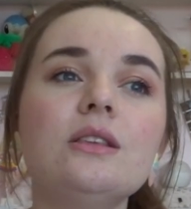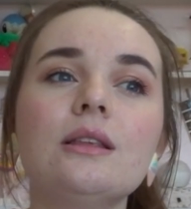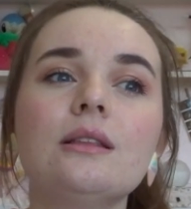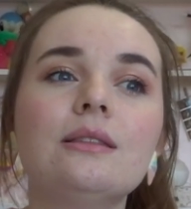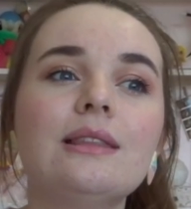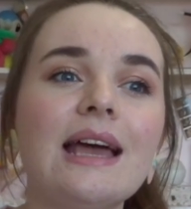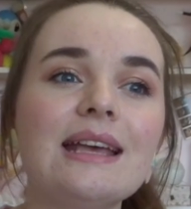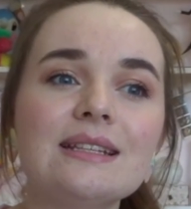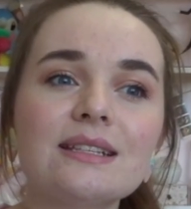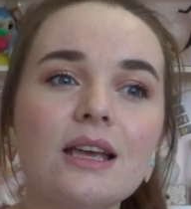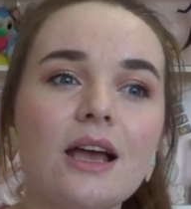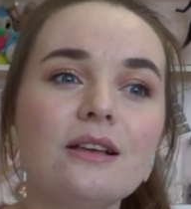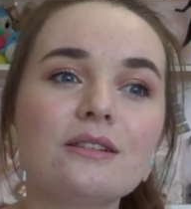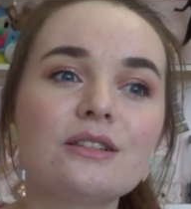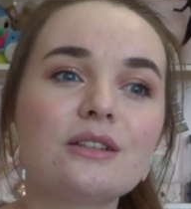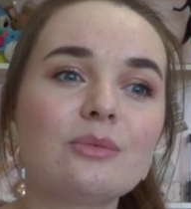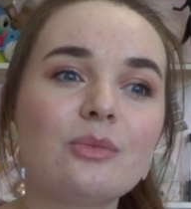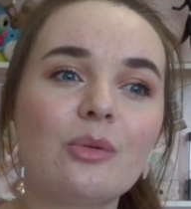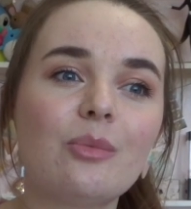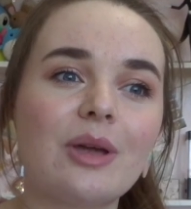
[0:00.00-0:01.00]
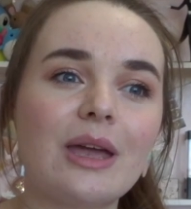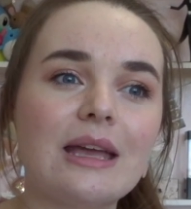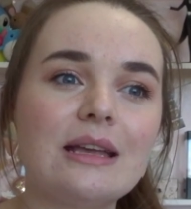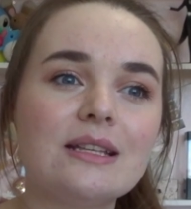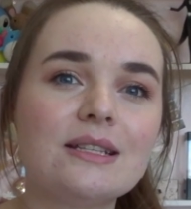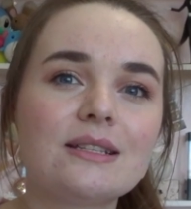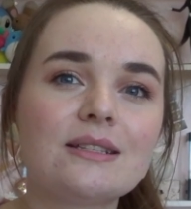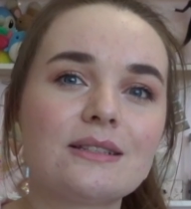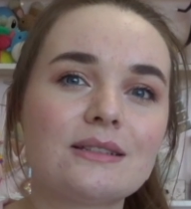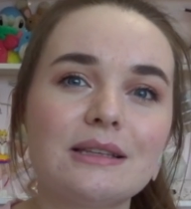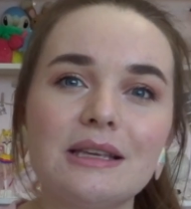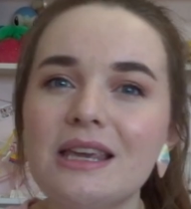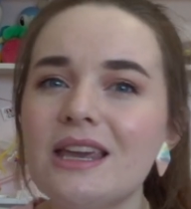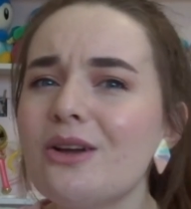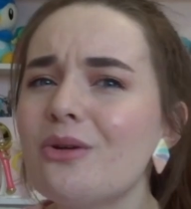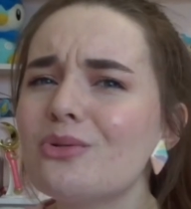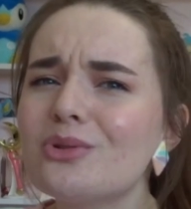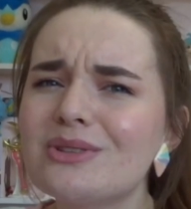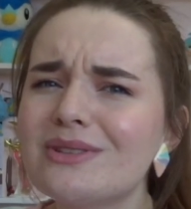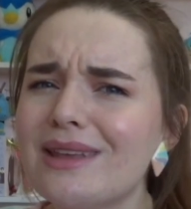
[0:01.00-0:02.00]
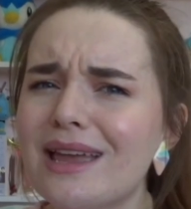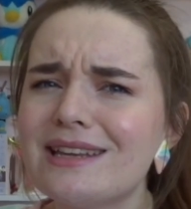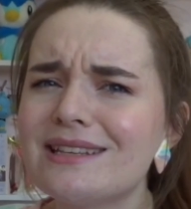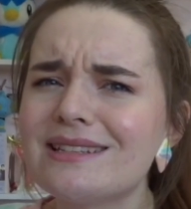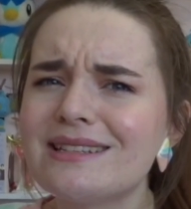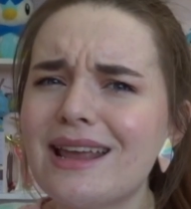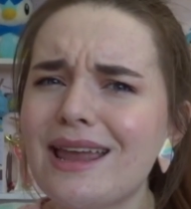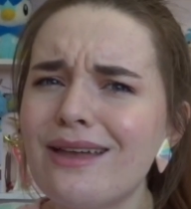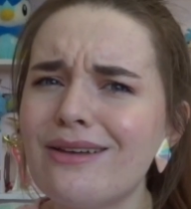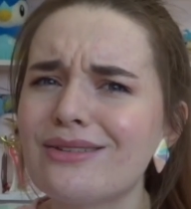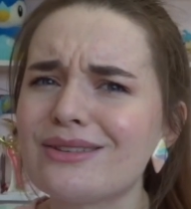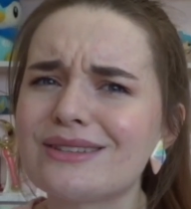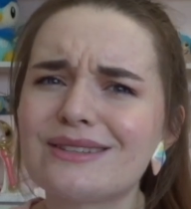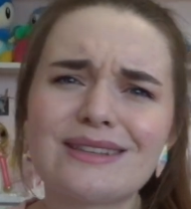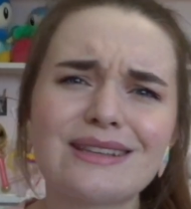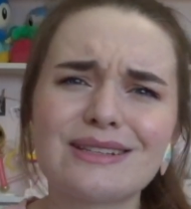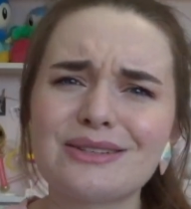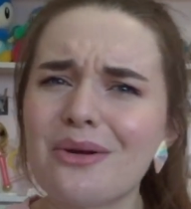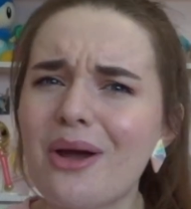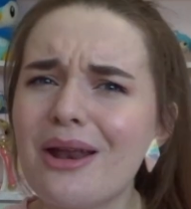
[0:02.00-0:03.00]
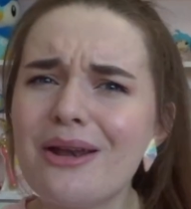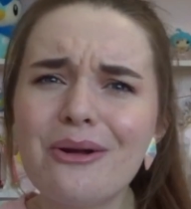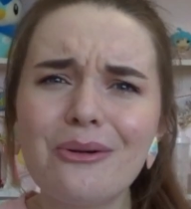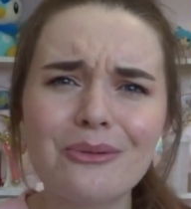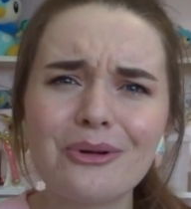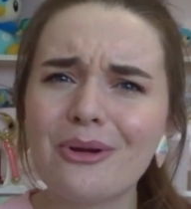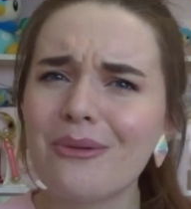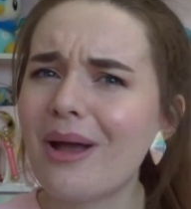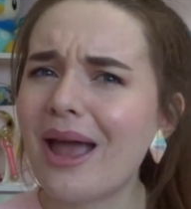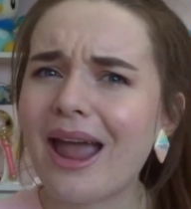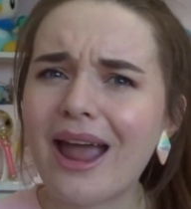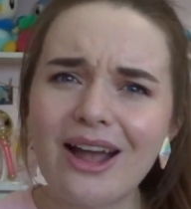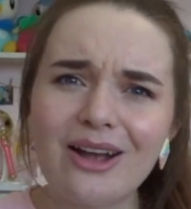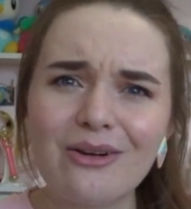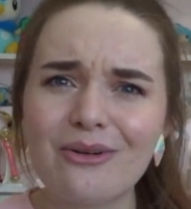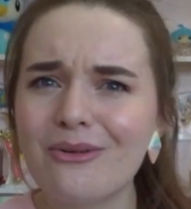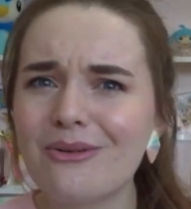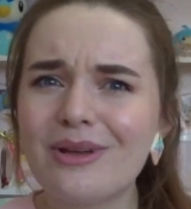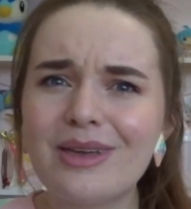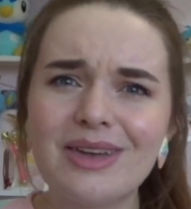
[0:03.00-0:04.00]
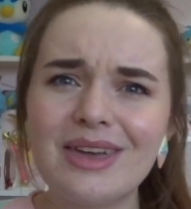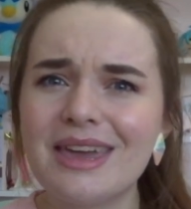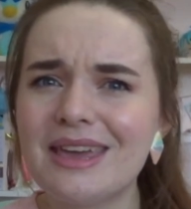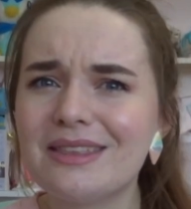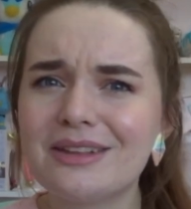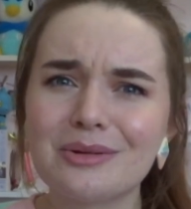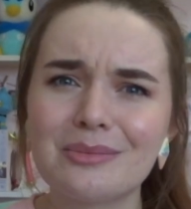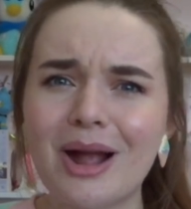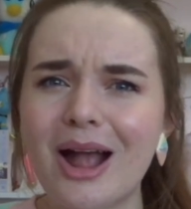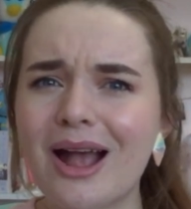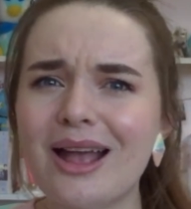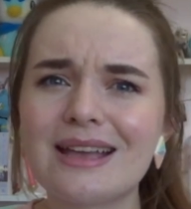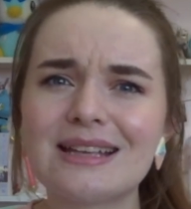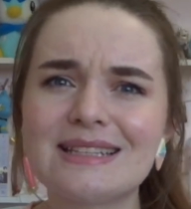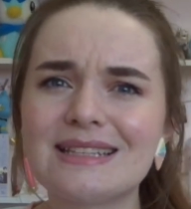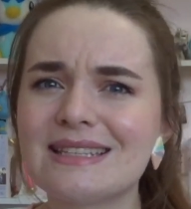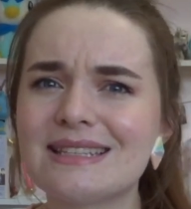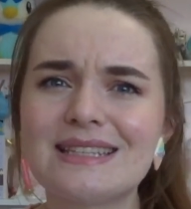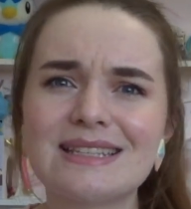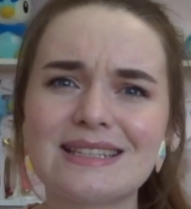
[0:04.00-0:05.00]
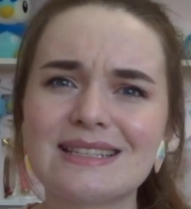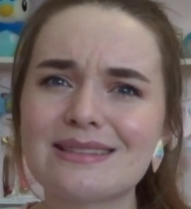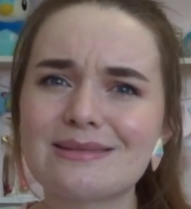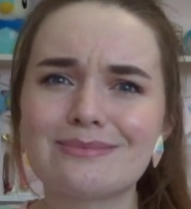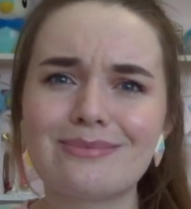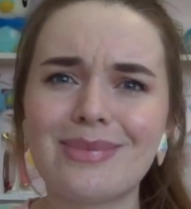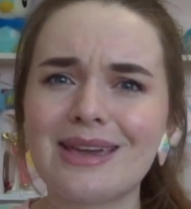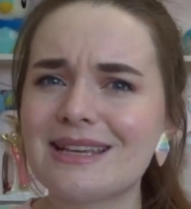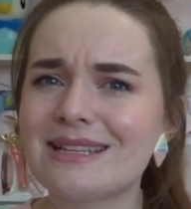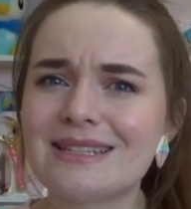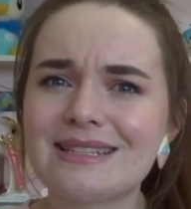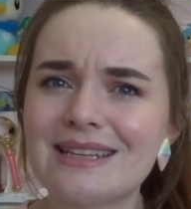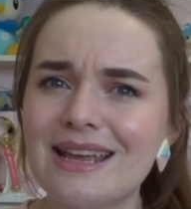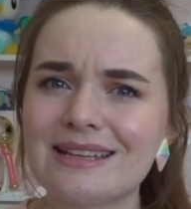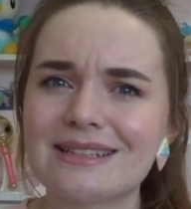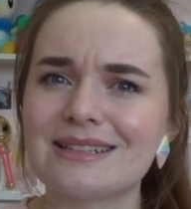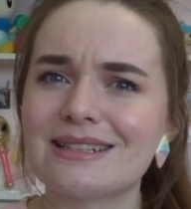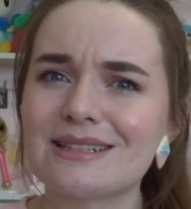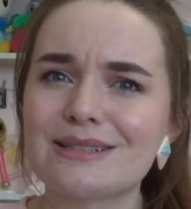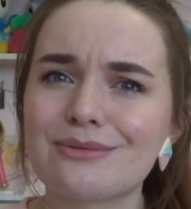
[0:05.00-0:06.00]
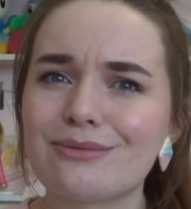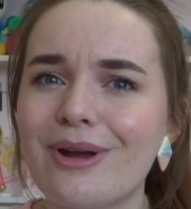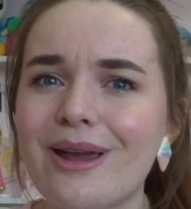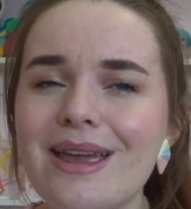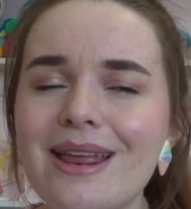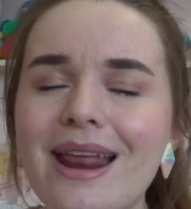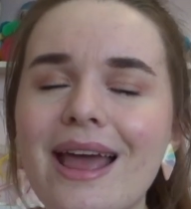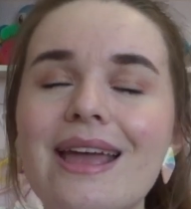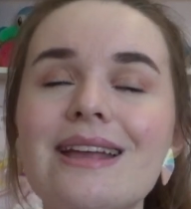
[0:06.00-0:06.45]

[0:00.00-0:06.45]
Less customer base equals less sales. So I don't know how, in their minds, this makes sense, right?